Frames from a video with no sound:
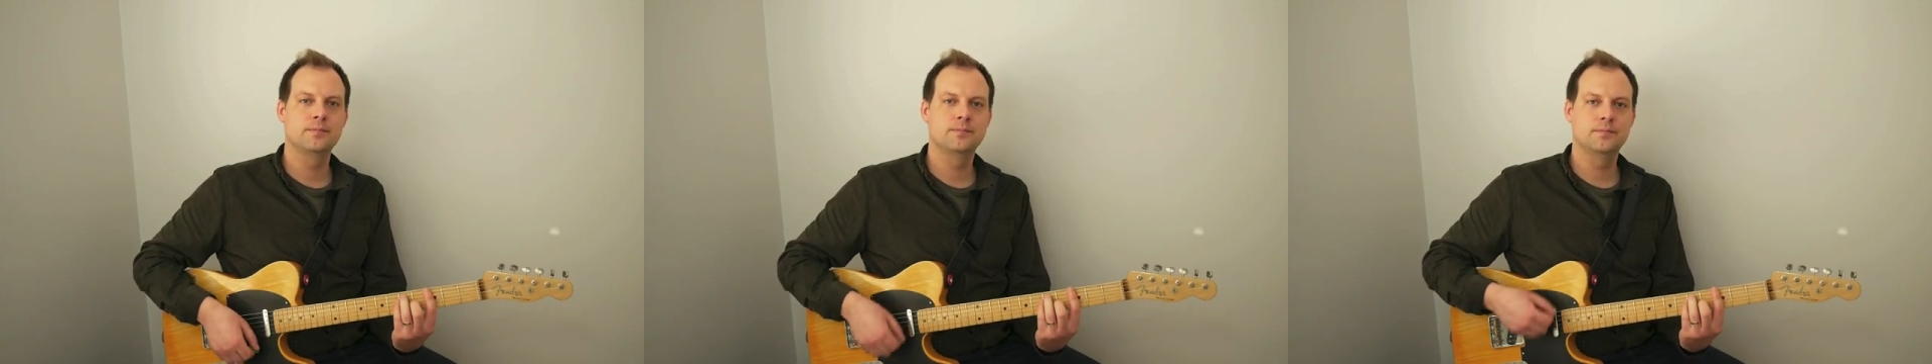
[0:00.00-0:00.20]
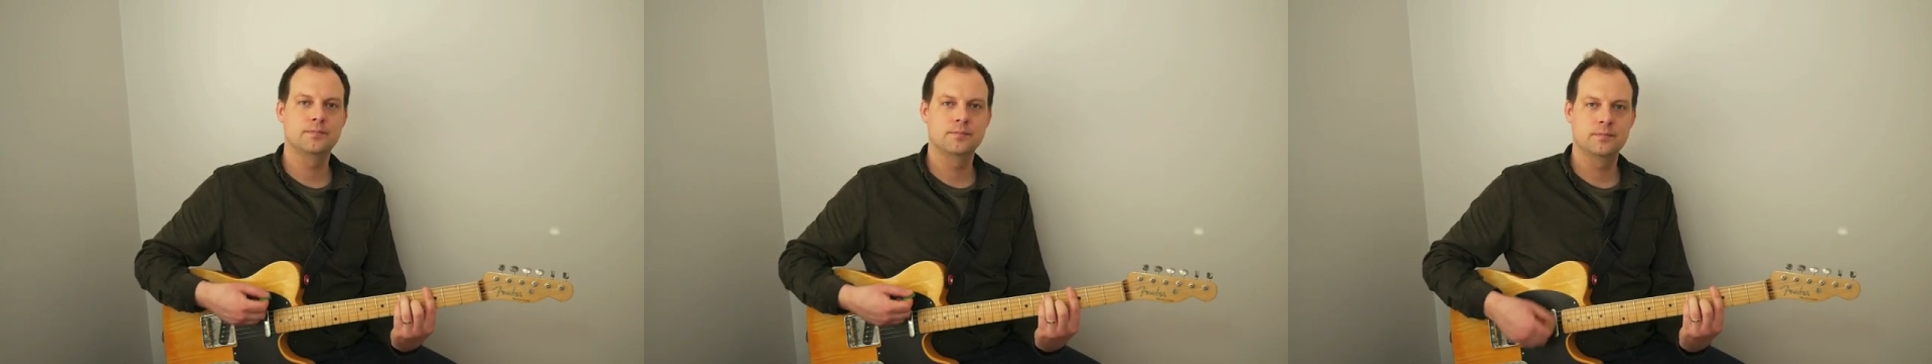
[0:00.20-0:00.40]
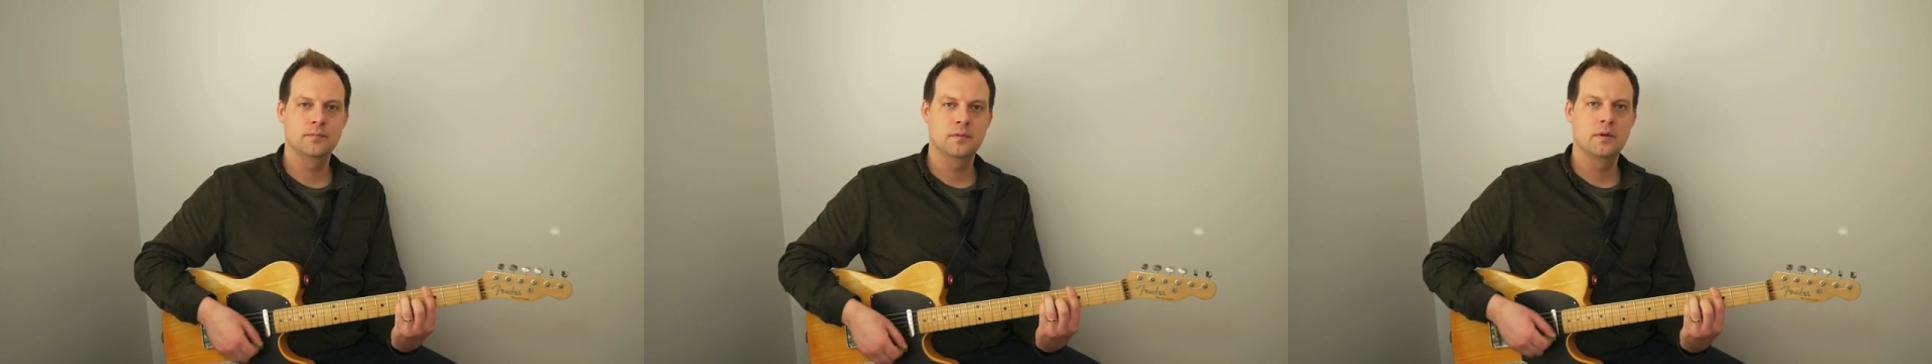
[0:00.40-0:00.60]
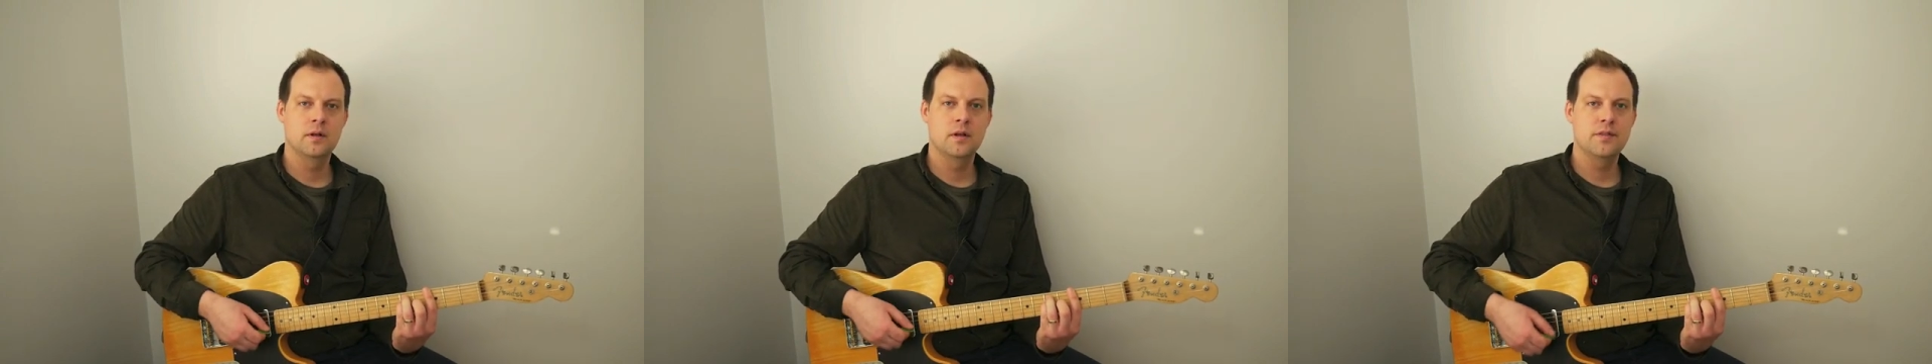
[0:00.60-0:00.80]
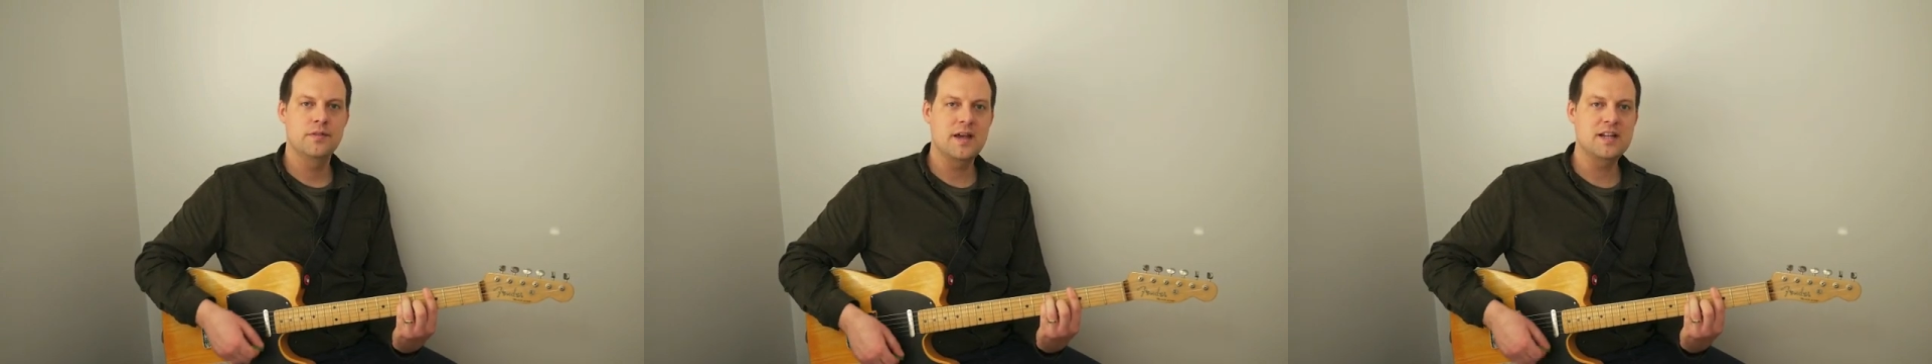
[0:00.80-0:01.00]

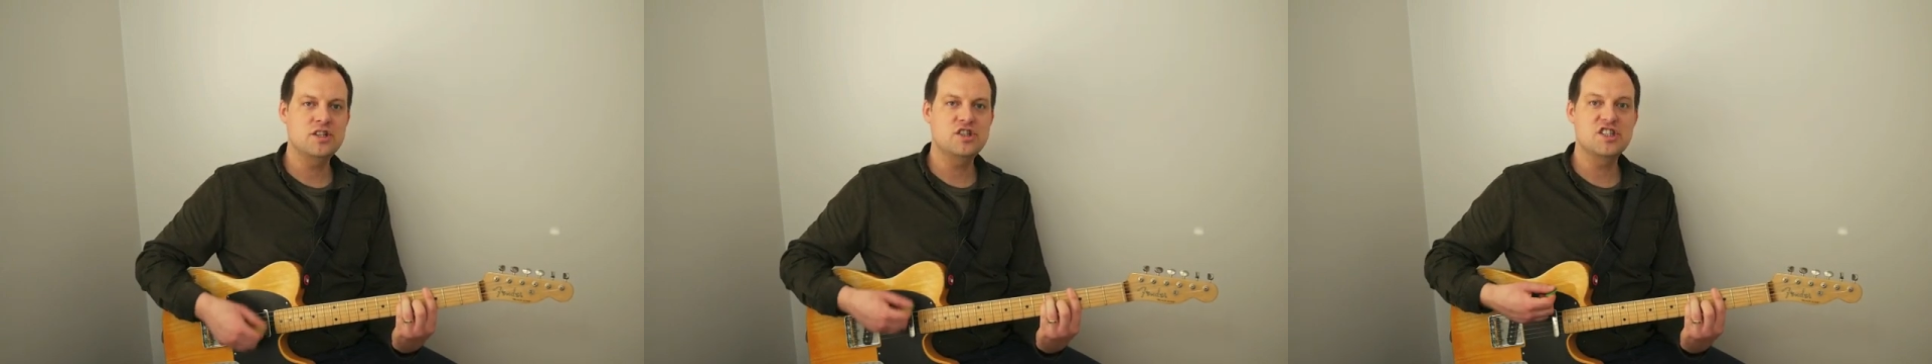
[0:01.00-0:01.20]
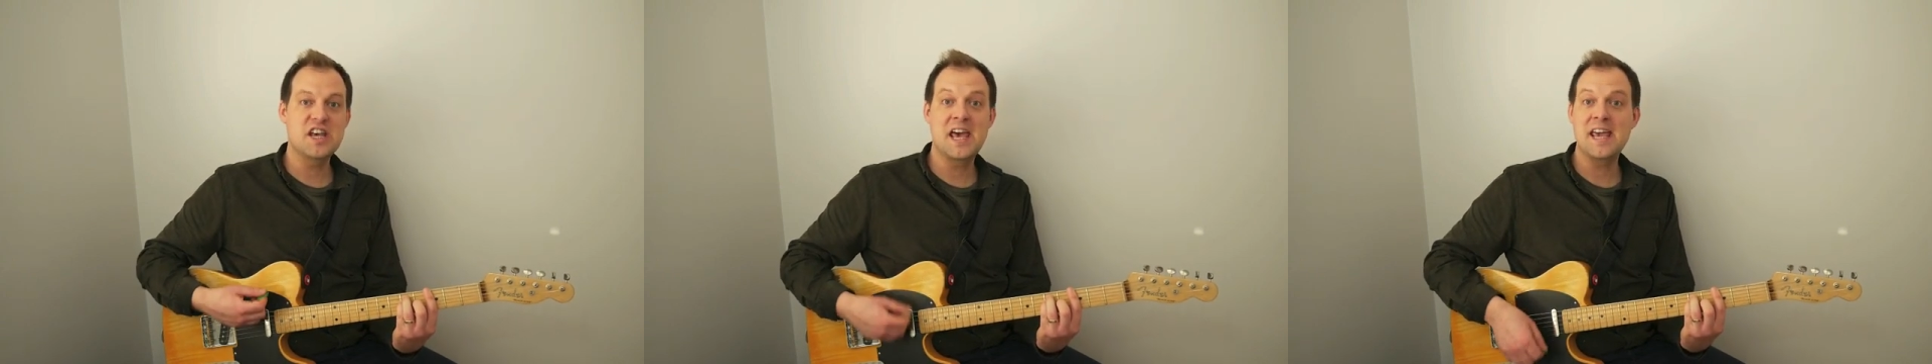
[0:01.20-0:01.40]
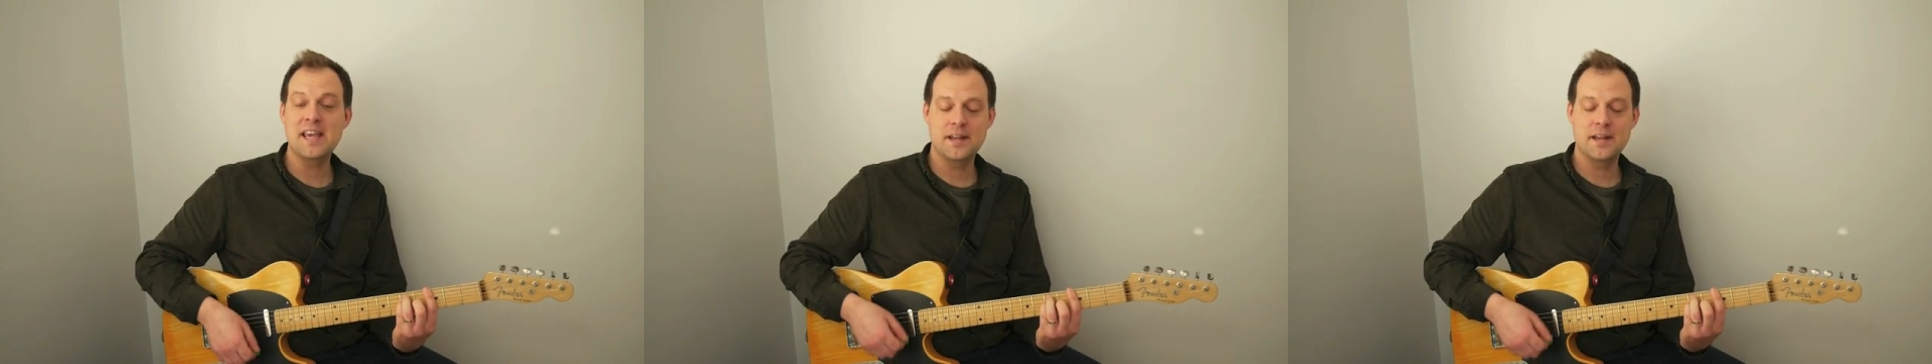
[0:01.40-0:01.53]
then D,